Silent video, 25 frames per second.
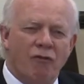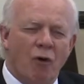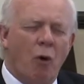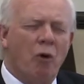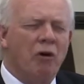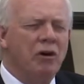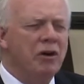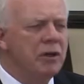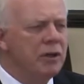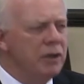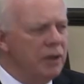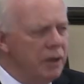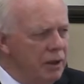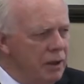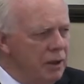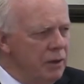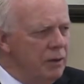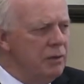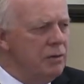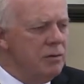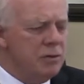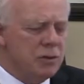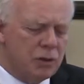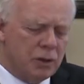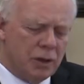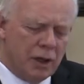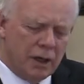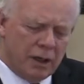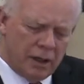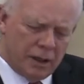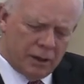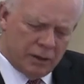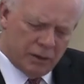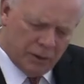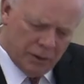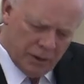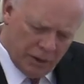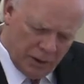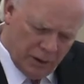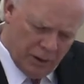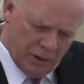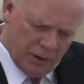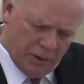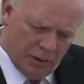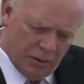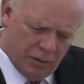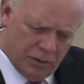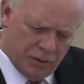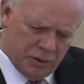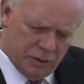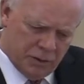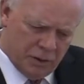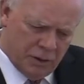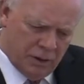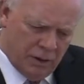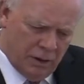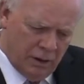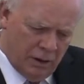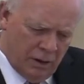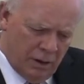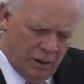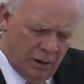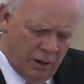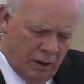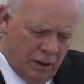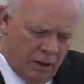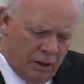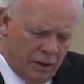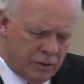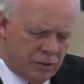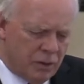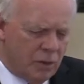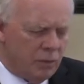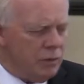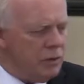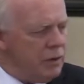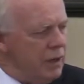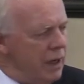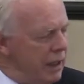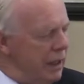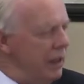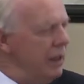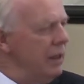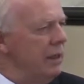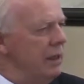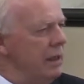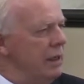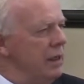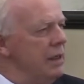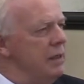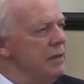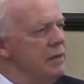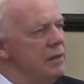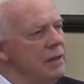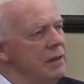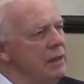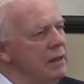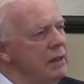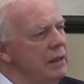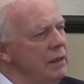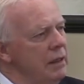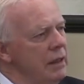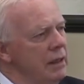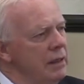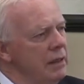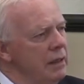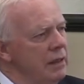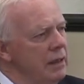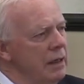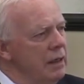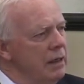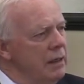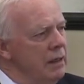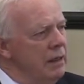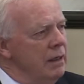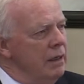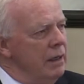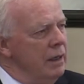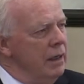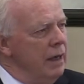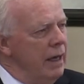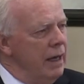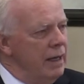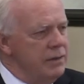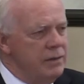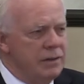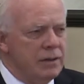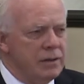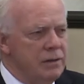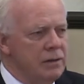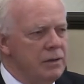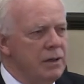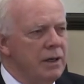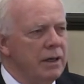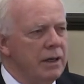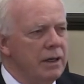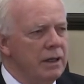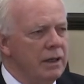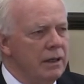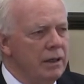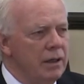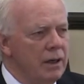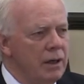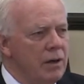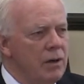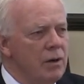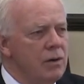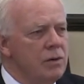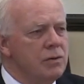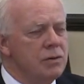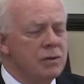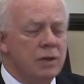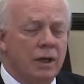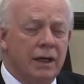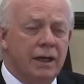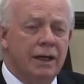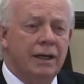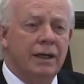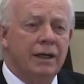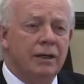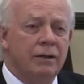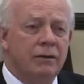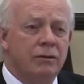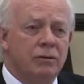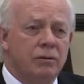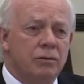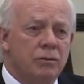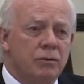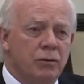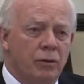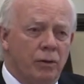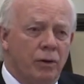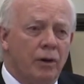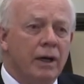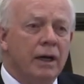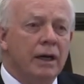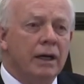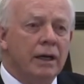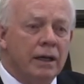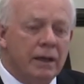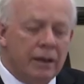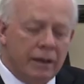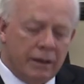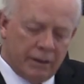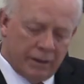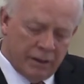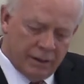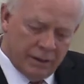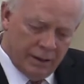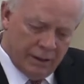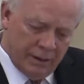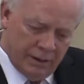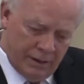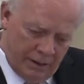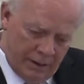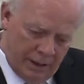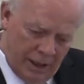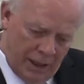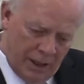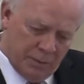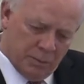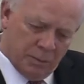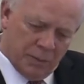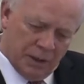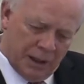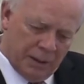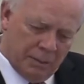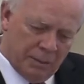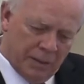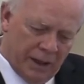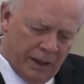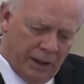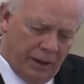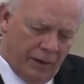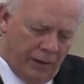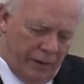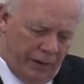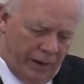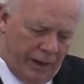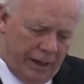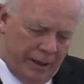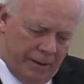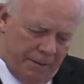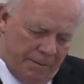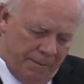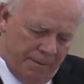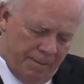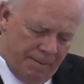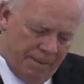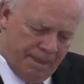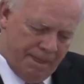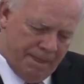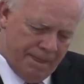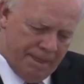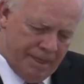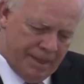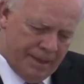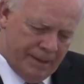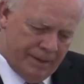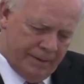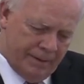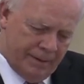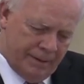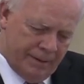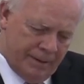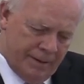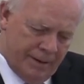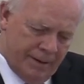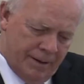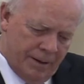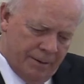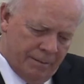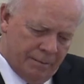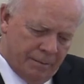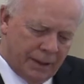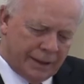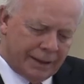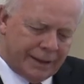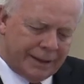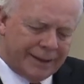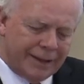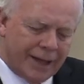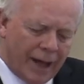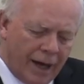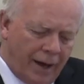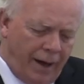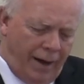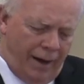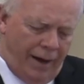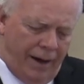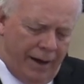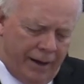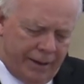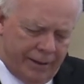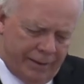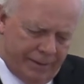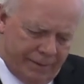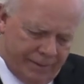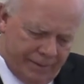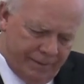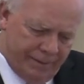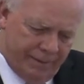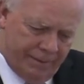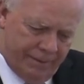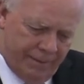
for years and years. So take it easy and, as the saying goes, eat, drink, and be merry. But God,